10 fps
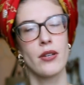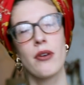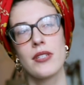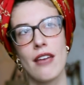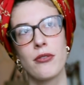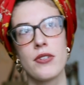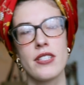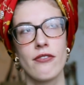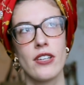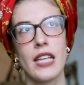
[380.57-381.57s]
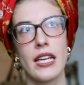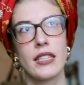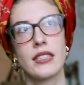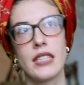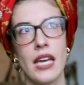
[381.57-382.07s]
so I was left with something like
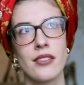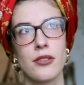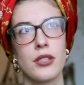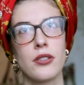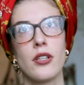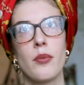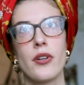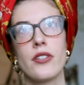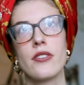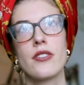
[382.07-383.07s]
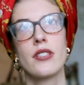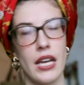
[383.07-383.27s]
10 Coca-Cola bottles.